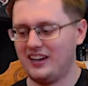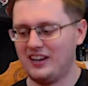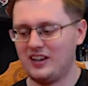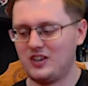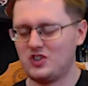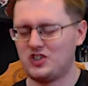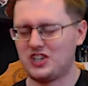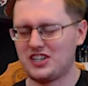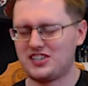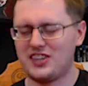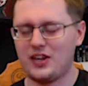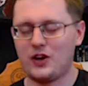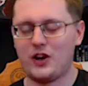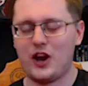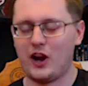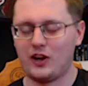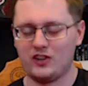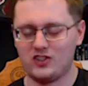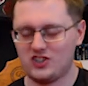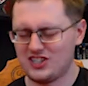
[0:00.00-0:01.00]
just
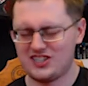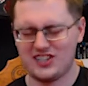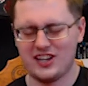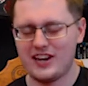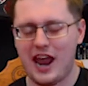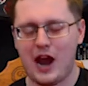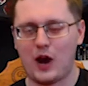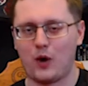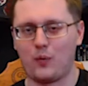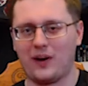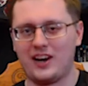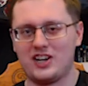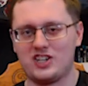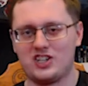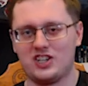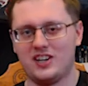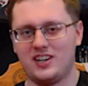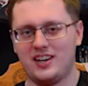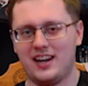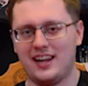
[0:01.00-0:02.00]
the
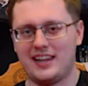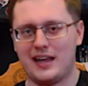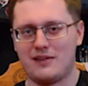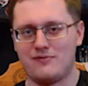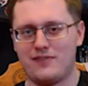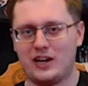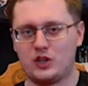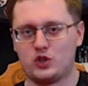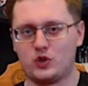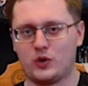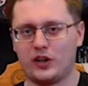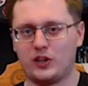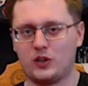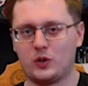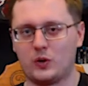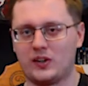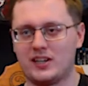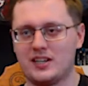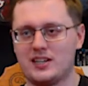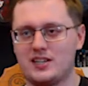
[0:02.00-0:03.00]
narration in that fake
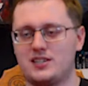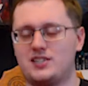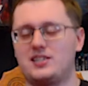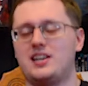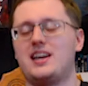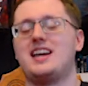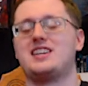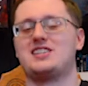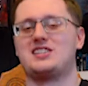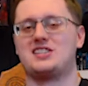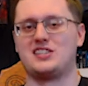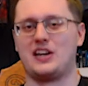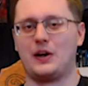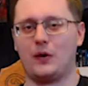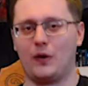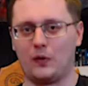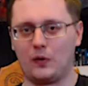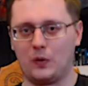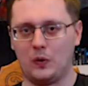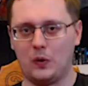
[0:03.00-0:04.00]
trailer is
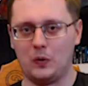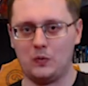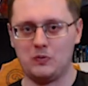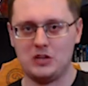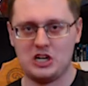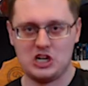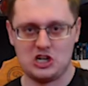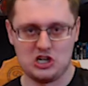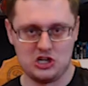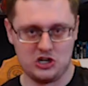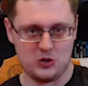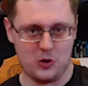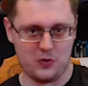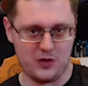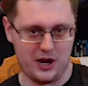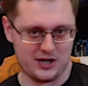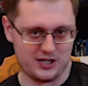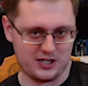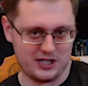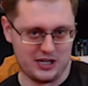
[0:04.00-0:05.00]
hysterical.
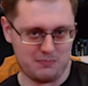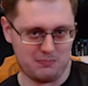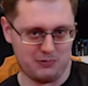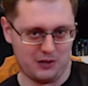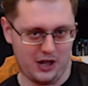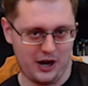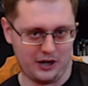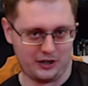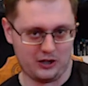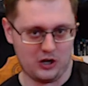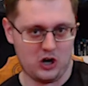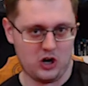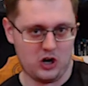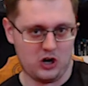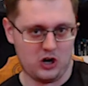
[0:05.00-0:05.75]
That deep, like,